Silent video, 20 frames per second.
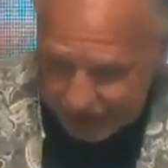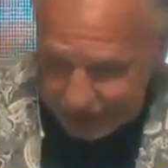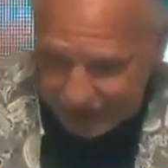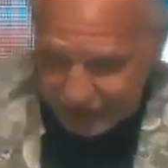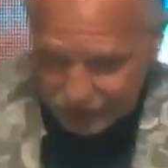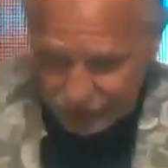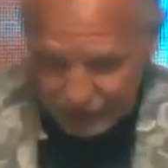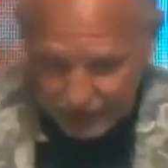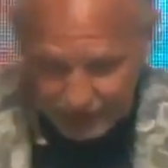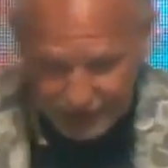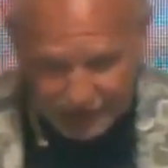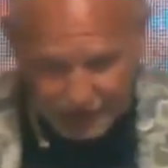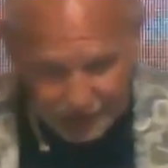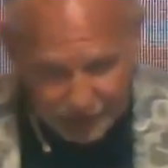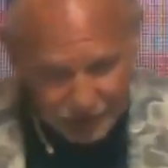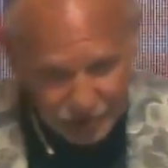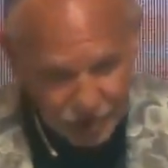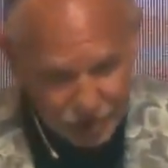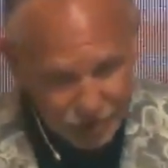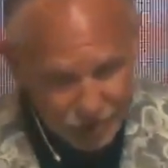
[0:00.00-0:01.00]
That's why He
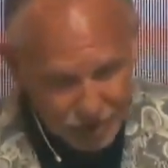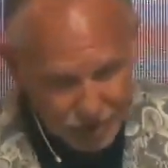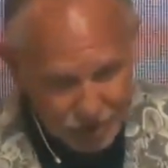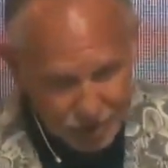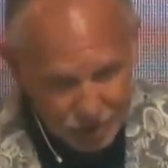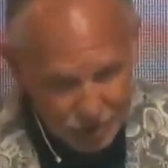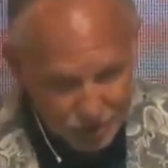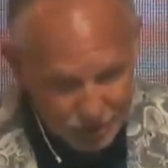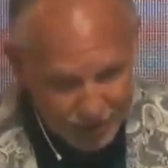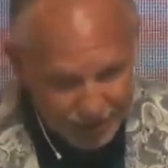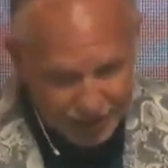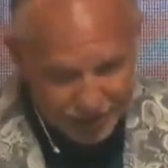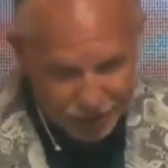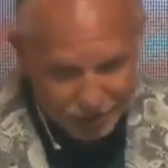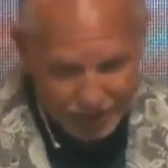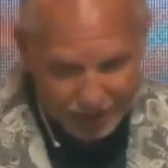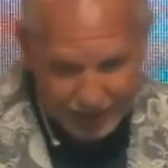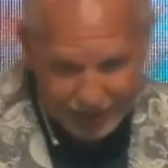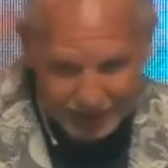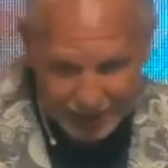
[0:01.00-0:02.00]
chooses to do things the
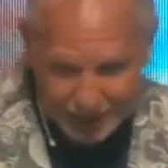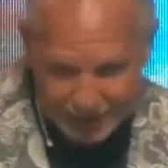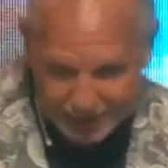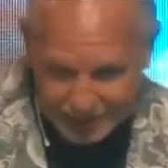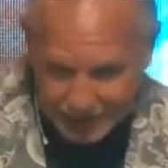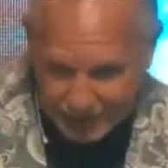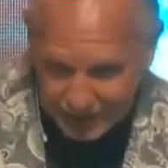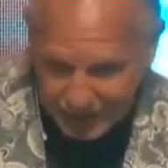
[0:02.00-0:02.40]
way He does it.